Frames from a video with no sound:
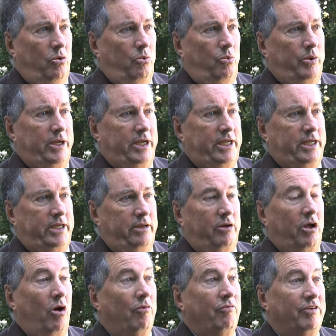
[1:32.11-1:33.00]
We
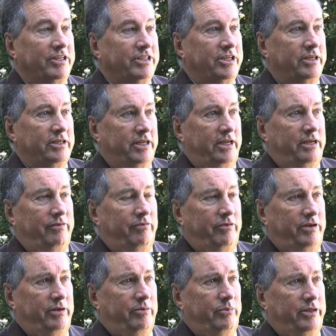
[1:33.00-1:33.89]
go visit in,
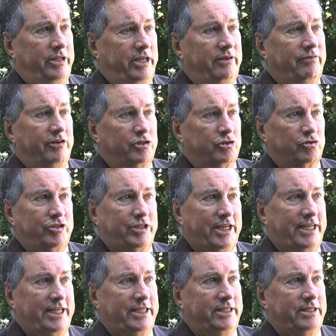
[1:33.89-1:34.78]
with individual
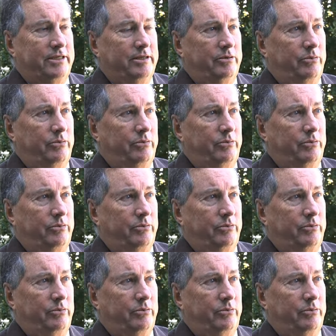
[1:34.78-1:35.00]
cities.